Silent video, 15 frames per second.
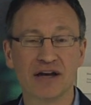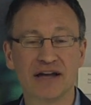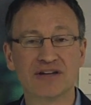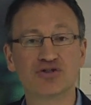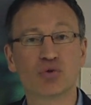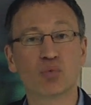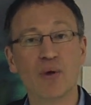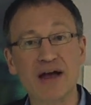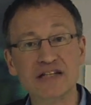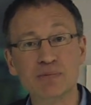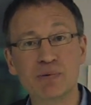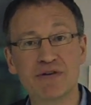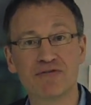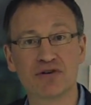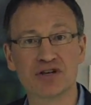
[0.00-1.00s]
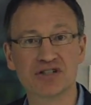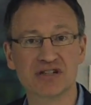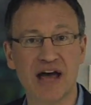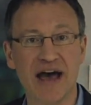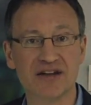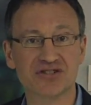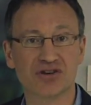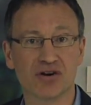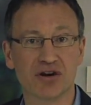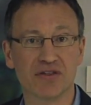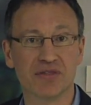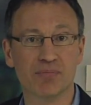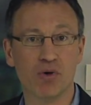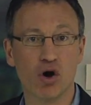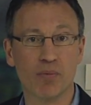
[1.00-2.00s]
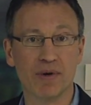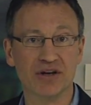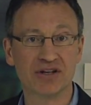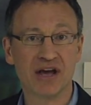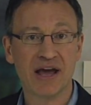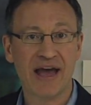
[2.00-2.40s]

It's a recipe for disaster at the moment.